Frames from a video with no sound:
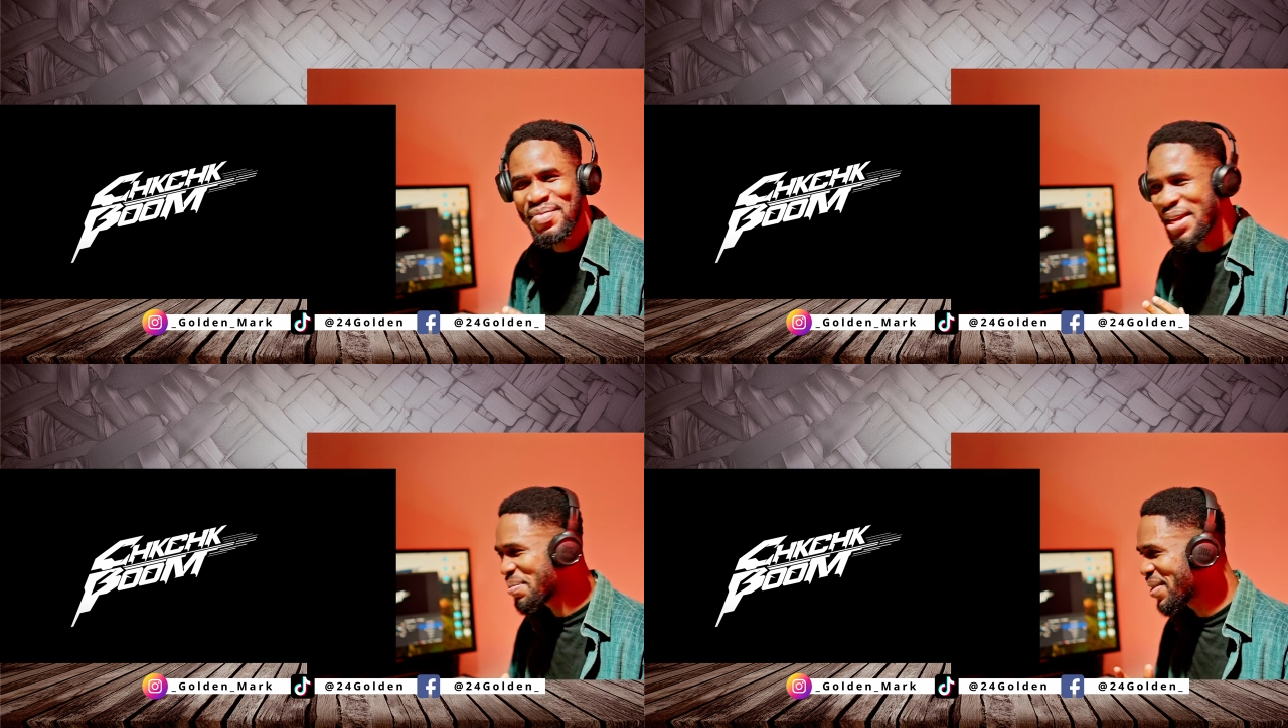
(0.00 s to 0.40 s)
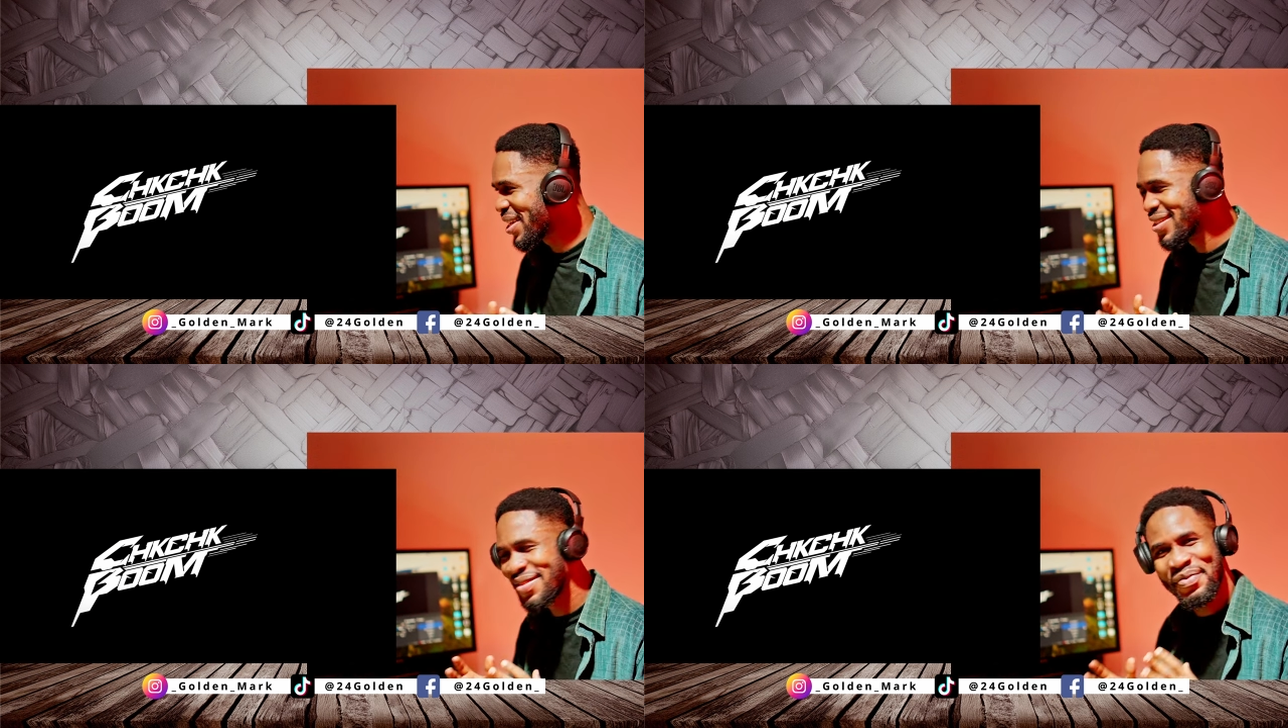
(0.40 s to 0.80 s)
make
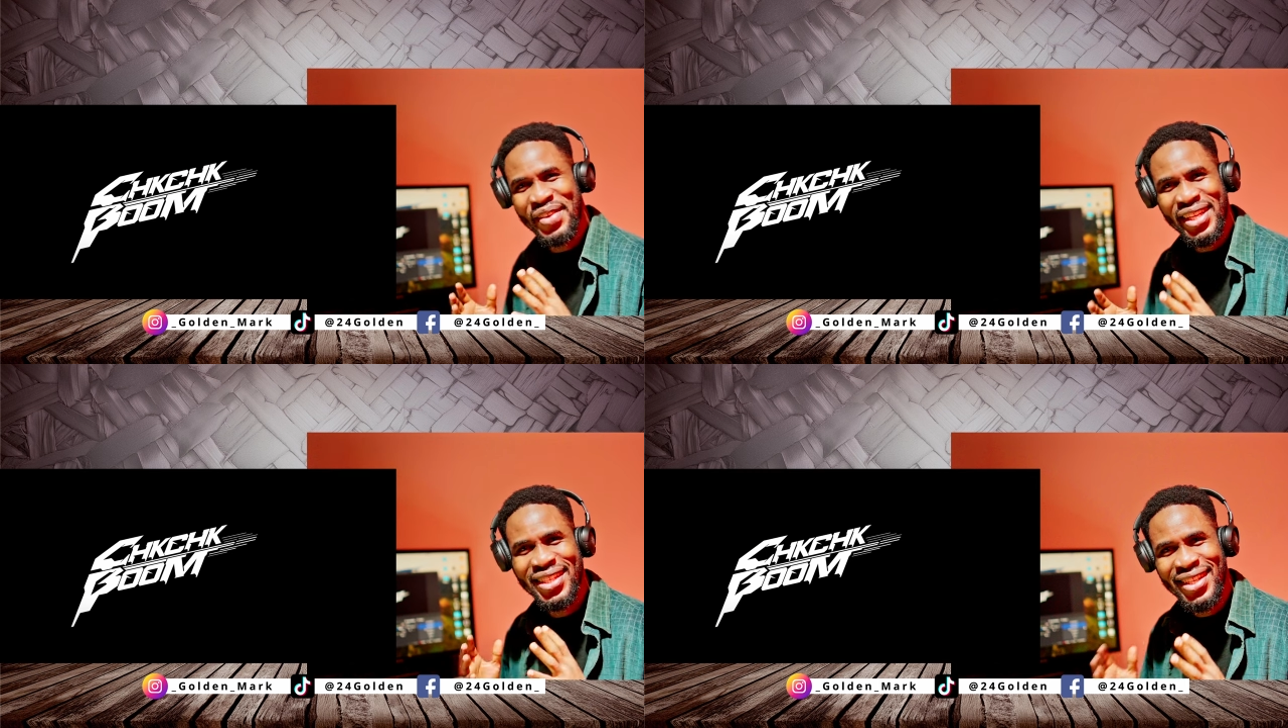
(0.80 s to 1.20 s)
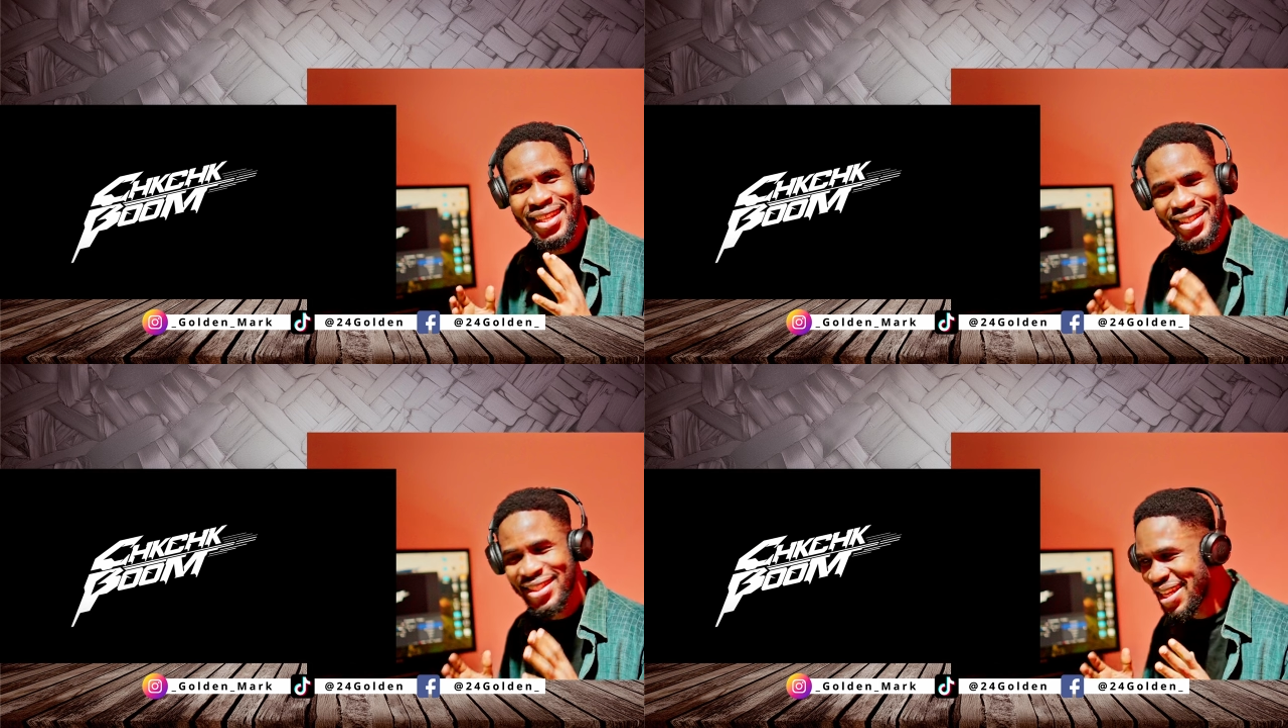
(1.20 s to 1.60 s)
me feeling
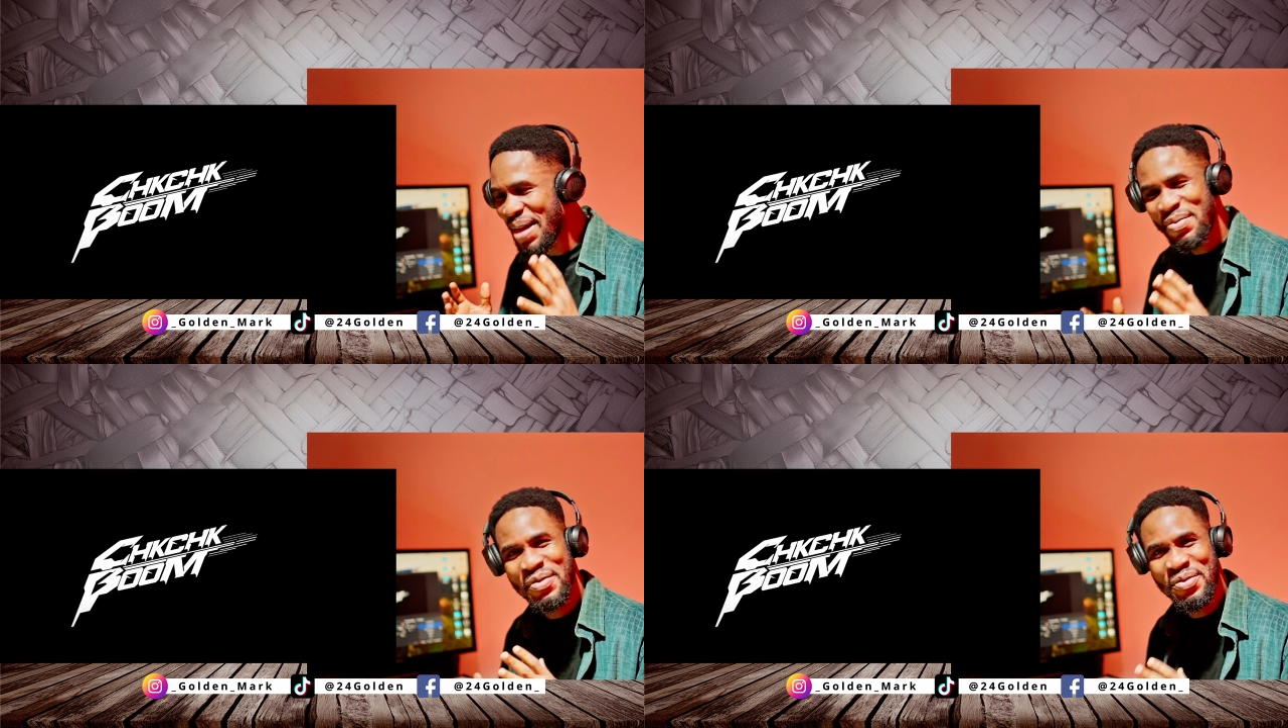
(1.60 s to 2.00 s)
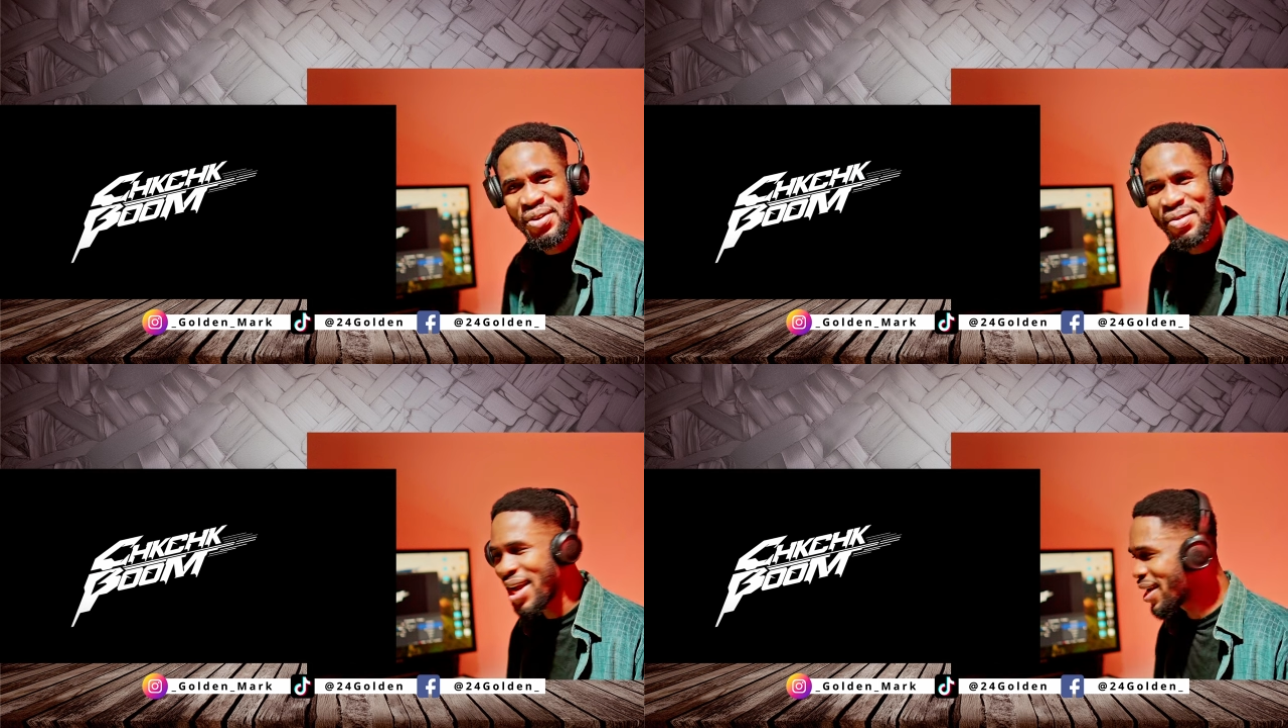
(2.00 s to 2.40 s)
that this type of
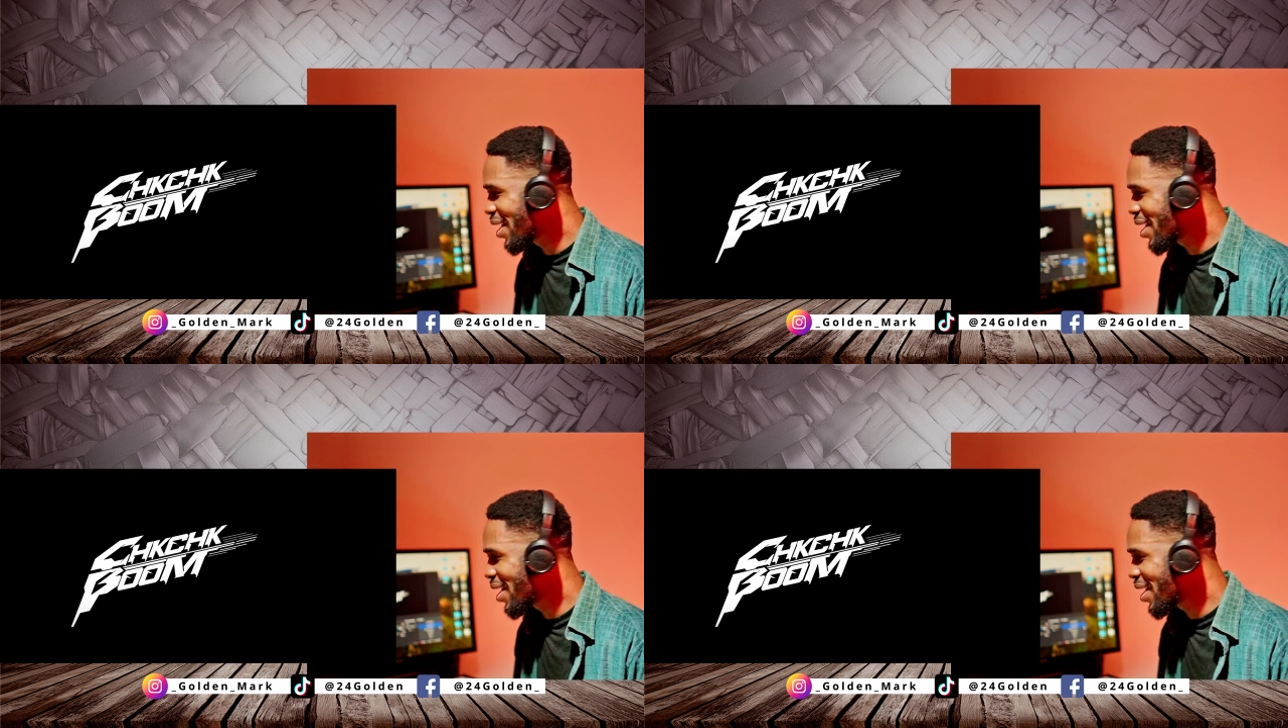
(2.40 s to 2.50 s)
way right